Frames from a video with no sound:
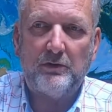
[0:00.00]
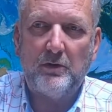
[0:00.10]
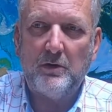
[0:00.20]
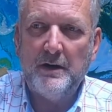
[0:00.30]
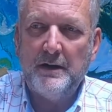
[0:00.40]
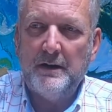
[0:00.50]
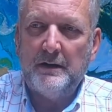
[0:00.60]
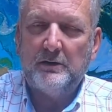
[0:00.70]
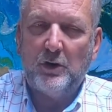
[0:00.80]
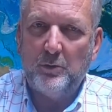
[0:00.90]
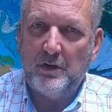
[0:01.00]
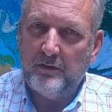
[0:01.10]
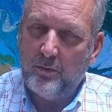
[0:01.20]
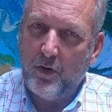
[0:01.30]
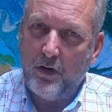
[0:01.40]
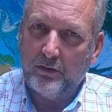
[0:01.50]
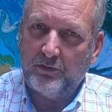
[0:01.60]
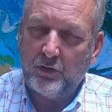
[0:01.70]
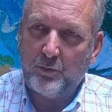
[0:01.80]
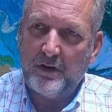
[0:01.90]
So a little bit of a
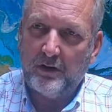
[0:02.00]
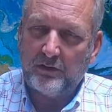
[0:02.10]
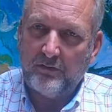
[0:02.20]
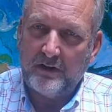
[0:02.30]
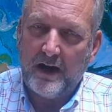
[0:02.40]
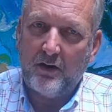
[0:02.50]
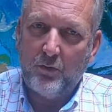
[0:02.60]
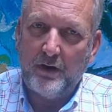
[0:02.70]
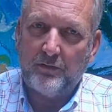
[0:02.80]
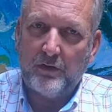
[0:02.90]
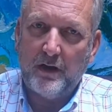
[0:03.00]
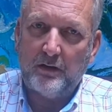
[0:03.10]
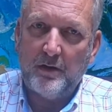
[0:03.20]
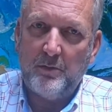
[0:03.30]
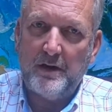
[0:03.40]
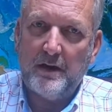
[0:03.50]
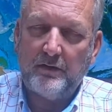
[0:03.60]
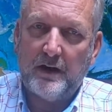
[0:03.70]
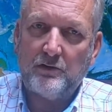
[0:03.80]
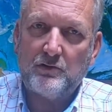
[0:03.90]
pause here, because I've got to wait for the LAB.
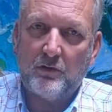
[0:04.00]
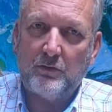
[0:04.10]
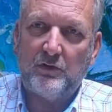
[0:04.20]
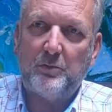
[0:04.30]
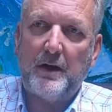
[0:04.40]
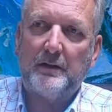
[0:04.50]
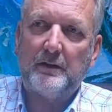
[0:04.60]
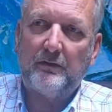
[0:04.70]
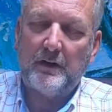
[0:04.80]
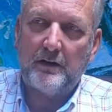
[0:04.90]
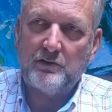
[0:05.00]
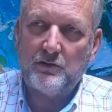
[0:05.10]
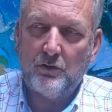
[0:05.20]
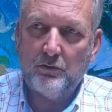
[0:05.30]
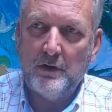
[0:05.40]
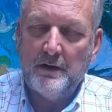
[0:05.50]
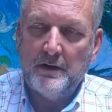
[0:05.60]
I've got to show respect. I've got to show